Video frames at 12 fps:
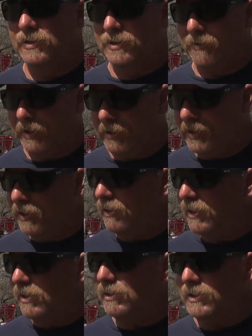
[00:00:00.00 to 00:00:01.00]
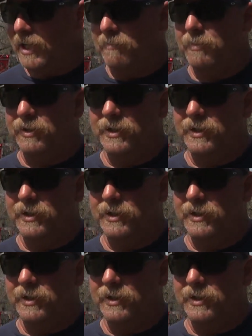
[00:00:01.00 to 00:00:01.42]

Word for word: So the little, little ember